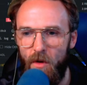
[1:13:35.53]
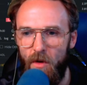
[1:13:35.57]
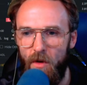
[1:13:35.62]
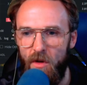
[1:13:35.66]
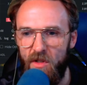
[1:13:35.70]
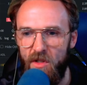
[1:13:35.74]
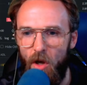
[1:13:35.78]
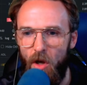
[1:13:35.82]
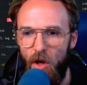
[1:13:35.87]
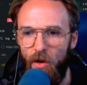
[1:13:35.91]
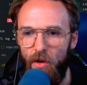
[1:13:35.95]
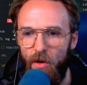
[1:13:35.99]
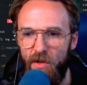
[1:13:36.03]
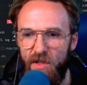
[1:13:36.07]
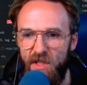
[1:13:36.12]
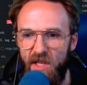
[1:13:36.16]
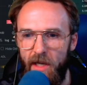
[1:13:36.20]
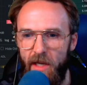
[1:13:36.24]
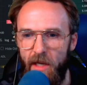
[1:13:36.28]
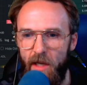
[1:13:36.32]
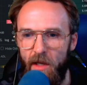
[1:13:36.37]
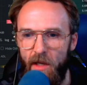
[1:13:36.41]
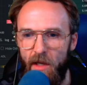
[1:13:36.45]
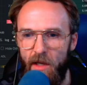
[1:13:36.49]
Because all it'll
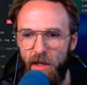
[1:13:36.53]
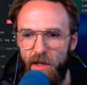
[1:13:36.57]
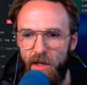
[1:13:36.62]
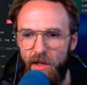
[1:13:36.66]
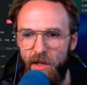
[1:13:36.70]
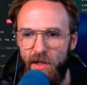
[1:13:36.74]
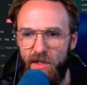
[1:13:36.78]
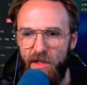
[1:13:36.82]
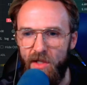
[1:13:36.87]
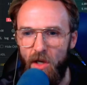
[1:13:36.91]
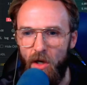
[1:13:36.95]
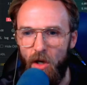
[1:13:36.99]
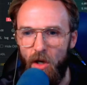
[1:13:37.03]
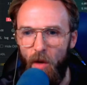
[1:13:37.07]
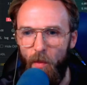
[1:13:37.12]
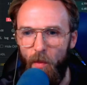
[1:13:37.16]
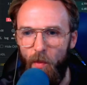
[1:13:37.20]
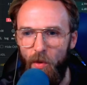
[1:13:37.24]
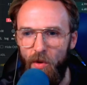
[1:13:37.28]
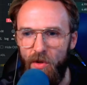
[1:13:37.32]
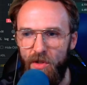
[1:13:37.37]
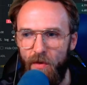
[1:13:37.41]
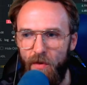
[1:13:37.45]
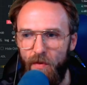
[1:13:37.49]
take is a
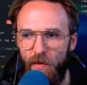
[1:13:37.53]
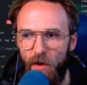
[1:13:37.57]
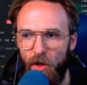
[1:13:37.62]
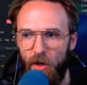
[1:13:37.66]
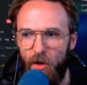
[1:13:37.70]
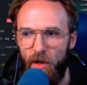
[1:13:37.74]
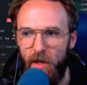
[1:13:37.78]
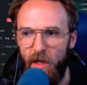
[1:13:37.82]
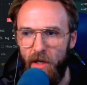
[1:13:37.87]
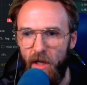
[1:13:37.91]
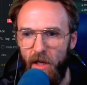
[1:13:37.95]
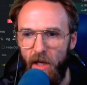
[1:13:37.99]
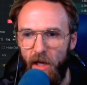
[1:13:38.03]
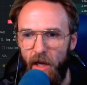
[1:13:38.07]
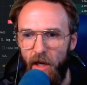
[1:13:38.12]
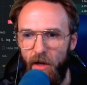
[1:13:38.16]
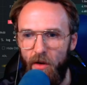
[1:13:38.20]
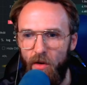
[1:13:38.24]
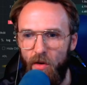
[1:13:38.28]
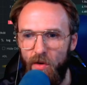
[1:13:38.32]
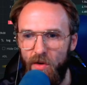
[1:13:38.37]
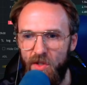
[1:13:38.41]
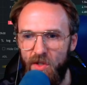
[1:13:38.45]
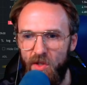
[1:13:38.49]
couple of different green
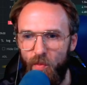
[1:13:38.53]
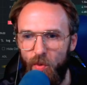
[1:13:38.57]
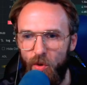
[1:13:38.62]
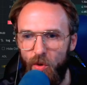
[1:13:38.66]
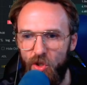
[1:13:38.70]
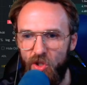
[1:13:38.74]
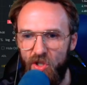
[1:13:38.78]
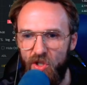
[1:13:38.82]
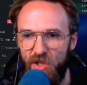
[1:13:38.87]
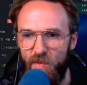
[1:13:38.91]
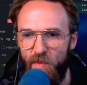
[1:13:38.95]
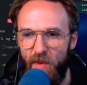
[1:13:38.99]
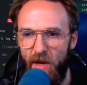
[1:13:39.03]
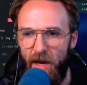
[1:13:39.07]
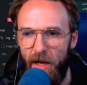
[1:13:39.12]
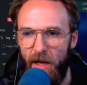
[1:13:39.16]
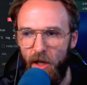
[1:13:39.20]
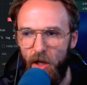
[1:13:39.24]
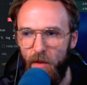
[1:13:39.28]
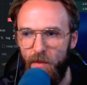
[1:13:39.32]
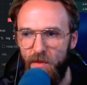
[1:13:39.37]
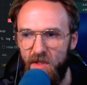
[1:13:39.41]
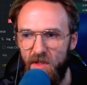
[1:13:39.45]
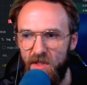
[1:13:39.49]
candles to push us
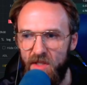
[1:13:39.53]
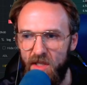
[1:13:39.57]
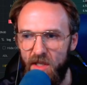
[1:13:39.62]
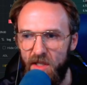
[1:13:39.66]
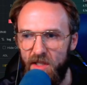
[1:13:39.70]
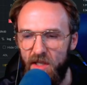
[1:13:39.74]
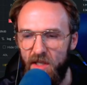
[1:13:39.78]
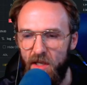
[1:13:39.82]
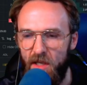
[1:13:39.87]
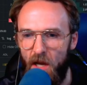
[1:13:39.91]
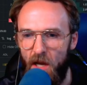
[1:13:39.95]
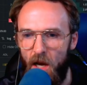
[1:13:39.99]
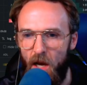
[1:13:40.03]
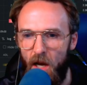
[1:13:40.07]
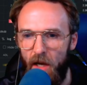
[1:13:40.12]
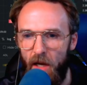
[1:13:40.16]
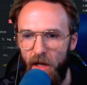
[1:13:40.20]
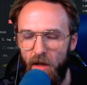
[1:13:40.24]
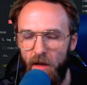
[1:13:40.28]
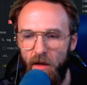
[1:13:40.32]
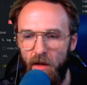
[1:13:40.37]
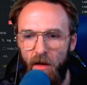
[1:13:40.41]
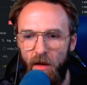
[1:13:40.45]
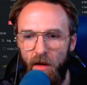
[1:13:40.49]
back up to
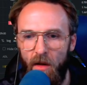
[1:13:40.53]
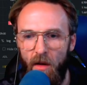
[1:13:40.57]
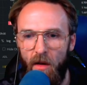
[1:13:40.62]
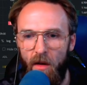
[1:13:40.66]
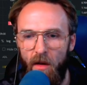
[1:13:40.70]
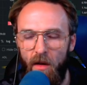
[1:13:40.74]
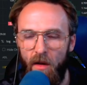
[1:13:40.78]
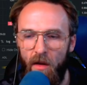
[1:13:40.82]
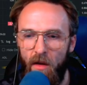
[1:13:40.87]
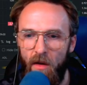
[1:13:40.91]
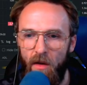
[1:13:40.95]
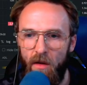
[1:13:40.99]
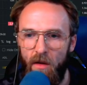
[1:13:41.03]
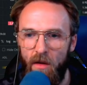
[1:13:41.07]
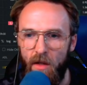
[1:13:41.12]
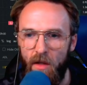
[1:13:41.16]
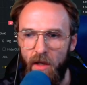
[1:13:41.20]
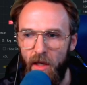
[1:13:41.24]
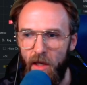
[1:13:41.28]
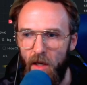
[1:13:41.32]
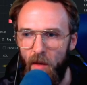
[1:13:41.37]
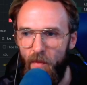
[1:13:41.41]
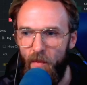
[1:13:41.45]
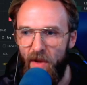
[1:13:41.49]
sixty-nine,
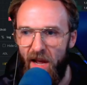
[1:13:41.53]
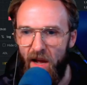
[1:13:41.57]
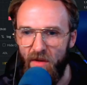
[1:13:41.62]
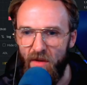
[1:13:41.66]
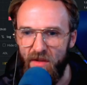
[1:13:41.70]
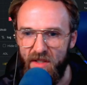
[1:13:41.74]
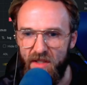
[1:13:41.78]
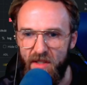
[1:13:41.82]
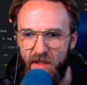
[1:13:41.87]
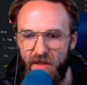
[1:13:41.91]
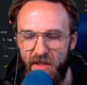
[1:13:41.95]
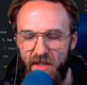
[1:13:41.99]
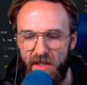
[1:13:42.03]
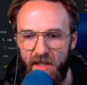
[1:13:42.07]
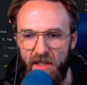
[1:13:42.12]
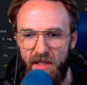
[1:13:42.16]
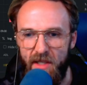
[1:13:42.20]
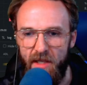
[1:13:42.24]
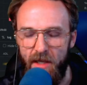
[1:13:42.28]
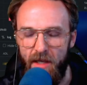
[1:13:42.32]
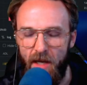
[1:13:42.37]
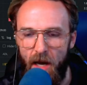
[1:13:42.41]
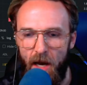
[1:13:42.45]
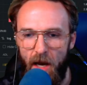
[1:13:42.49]
get a bounce to
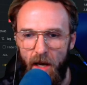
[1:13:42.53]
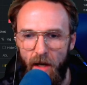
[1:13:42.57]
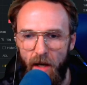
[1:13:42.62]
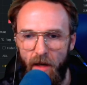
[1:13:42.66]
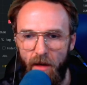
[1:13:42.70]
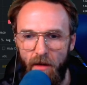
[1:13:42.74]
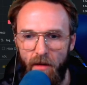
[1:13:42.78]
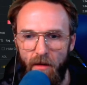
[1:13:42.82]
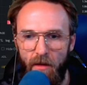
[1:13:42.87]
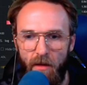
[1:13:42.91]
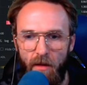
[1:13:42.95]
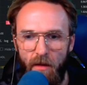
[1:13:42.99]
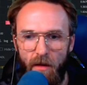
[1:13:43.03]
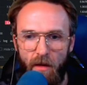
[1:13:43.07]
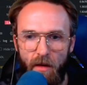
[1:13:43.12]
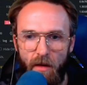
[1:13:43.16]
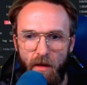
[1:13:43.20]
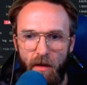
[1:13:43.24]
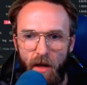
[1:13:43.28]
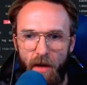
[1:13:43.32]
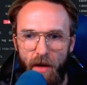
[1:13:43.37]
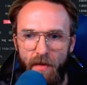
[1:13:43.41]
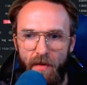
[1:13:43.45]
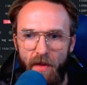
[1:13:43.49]
sixty-nine,
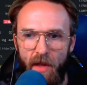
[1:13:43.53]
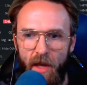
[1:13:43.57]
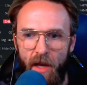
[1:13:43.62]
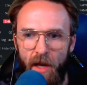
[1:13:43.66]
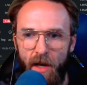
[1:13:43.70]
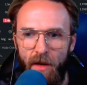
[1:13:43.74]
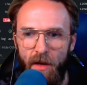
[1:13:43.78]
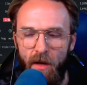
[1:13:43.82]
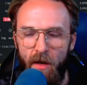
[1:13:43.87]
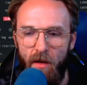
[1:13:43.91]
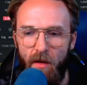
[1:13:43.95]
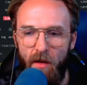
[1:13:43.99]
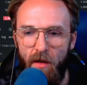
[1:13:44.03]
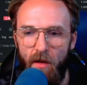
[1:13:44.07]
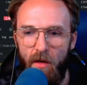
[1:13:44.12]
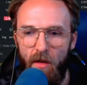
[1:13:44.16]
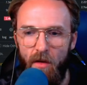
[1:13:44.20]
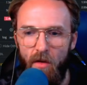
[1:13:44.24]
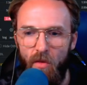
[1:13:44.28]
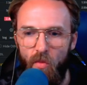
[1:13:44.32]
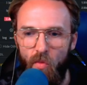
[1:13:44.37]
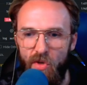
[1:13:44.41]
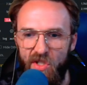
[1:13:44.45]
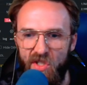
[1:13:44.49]
and then
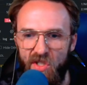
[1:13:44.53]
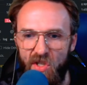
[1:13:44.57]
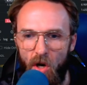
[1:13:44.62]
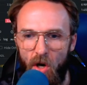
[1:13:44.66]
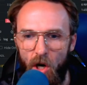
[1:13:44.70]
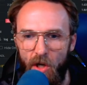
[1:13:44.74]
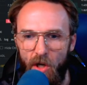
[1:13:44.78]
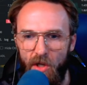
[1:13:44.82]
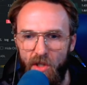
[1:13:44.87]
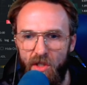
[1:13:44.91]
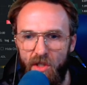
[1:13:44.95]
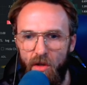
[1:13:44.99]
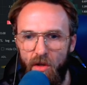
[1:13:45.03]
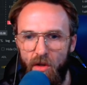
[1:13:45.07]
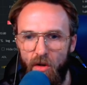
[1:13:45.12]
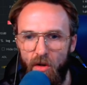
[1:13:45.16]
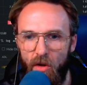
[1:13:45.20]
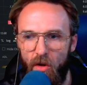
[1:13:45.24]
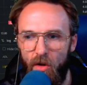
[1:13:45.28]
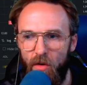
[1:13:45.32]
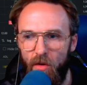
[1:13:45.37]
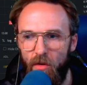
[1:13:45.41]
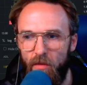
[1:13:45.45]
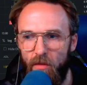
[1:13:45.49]
we start,
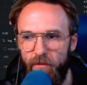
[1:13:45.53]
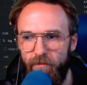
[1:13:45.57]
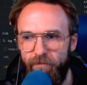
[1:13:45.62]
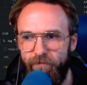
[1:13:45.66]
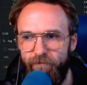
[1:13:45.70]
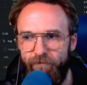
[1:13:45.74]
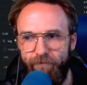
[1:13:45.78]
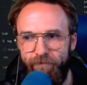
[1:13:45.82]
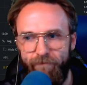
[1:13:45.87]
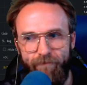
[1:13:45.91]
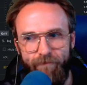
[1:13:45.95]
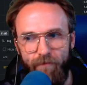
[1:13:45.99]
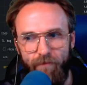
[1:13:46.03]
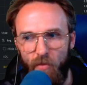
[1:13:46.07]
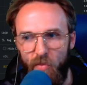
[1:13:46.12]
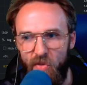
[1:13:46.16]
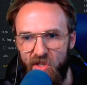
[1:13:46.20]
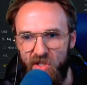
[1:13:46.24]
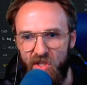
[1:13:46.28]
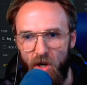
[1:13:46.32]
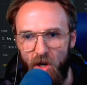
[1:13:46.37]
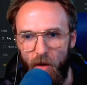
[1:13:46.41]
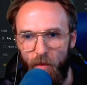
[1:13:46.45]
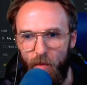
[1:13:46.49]
we
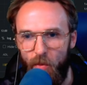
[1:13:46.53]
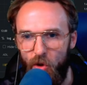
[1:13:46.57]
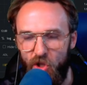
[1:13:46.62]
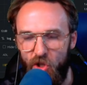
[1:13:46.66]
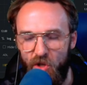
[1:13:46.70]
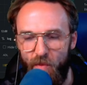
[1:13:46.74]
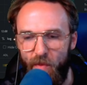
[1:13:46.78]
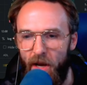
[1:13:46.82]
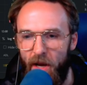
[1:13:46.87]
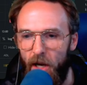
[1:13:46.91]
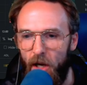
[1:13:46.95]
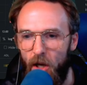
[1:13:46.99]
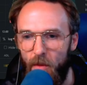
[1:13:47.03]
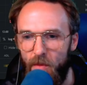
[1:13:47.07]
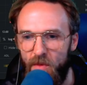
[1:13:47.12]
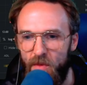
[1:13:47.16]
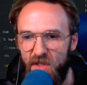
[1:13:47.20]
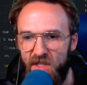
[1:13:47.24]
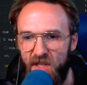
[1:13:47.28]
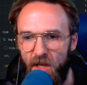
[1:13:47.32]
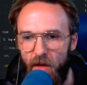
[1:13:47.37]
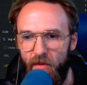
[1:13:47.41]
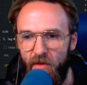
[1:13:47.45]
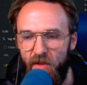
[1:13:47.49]
start pushing back up to
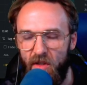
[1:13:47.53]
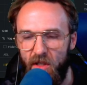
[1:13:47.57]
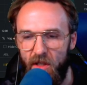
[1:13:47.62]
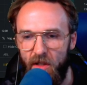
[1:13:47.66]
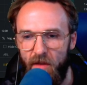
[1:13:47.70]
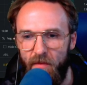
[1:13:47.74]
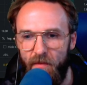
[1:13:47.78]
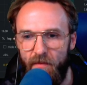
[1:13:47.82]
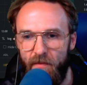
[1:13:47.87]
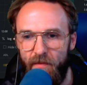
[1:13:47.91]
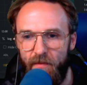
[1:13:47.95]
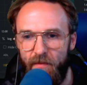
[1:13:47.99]
seventy.